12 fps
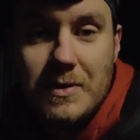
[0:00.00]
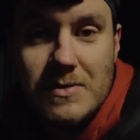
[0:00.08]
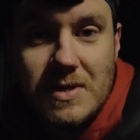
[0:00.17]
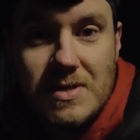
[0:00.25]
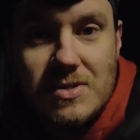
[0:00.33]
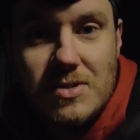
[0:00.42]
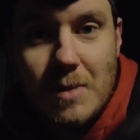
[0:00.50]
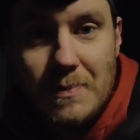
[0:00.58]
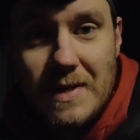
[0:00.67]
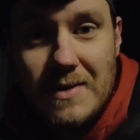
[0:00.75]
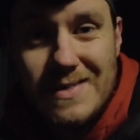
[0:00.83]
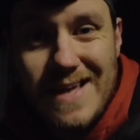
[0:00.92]
to be using it stopped
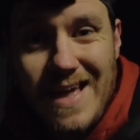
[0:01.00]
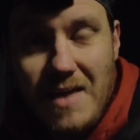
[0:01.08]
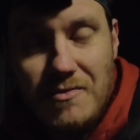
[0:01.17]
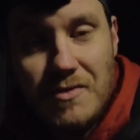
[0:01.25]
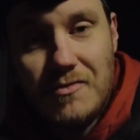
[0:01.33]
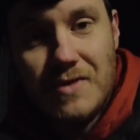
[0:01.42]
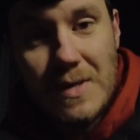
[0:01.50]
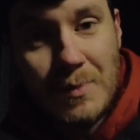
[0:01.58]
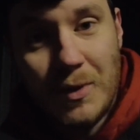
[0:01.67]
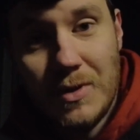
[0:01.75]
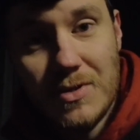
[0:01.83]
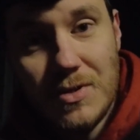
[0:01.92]
down to f three
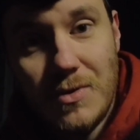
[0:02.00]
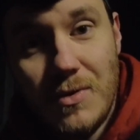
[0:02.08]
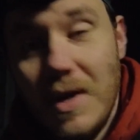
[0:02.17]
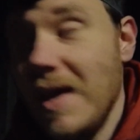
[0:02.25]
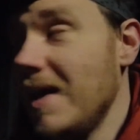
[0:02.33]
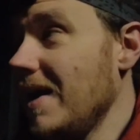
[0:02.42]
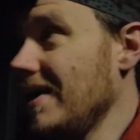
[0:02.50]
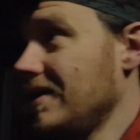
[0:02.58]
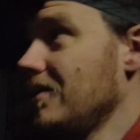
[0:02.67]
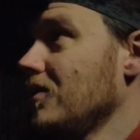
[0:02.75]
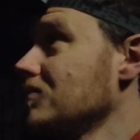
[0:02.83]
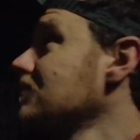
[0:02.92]
point two, and
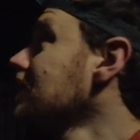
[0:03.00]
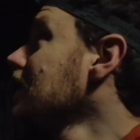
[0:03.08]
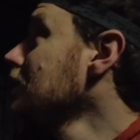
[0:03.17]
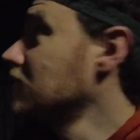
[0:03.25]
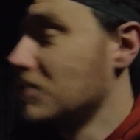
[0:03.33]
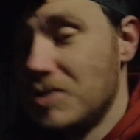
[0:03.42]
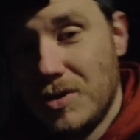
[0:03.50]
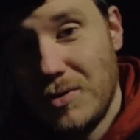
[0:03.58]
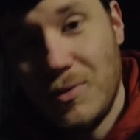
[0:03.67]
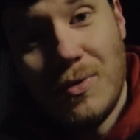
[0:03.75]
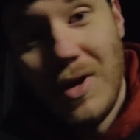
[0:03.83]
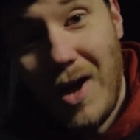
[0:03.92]
in order to keep the
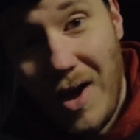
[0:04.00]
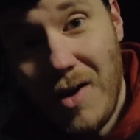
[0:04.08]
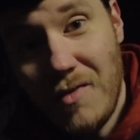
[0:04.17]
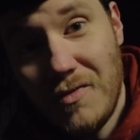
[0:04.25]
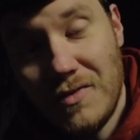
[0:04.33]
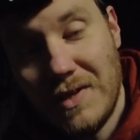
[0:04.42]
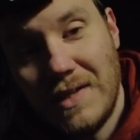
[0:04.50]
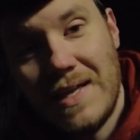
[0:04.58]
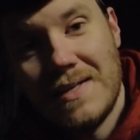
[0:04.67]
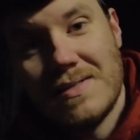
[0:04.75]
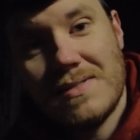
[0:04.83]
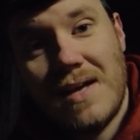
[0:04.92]
dew off the
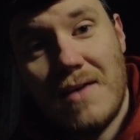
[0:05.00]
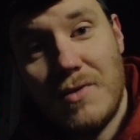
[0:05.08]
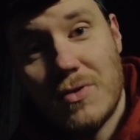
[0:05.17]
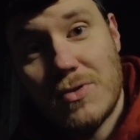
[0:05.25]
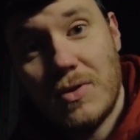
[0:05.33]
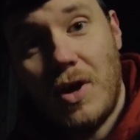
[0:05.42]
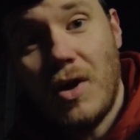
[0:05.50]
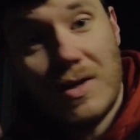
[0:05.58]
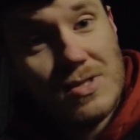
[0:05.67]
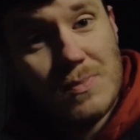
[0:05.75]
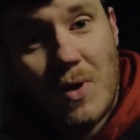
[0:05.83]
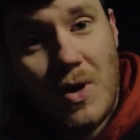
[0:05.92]
lens, I've also got a
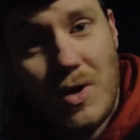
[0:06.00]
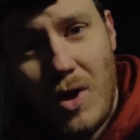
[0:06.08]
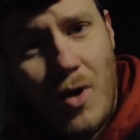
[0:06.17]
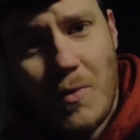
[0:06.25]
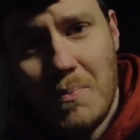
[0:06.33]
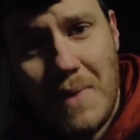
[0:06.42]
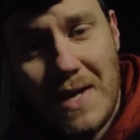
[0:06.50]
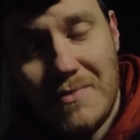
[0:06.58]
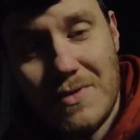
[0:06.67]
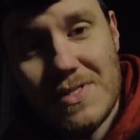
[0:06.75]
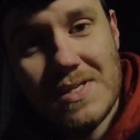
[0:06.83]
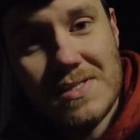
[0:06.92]
small homemade
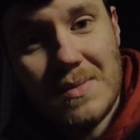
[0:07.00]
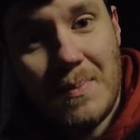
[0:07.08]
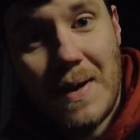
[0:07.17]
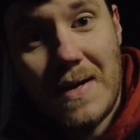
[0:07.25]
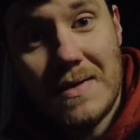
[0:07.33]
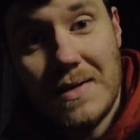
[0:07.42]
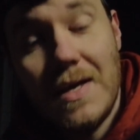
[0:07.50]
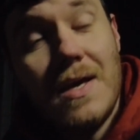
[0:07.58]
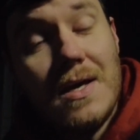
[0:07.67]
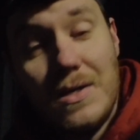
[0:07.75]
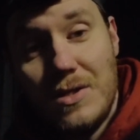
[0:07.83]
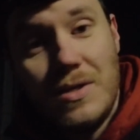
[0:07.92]
resistor band
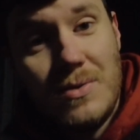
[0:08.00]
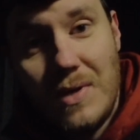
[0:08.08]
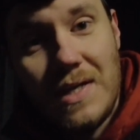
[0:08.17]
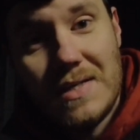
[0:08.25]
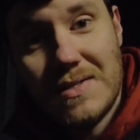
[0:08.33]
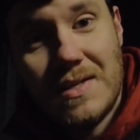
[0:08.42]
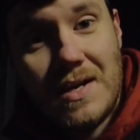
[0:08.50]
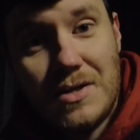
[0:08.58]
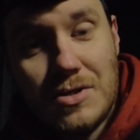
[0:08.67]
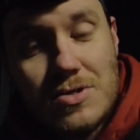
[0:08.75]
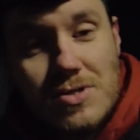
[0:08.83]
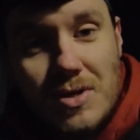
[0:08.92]
dew heater that I just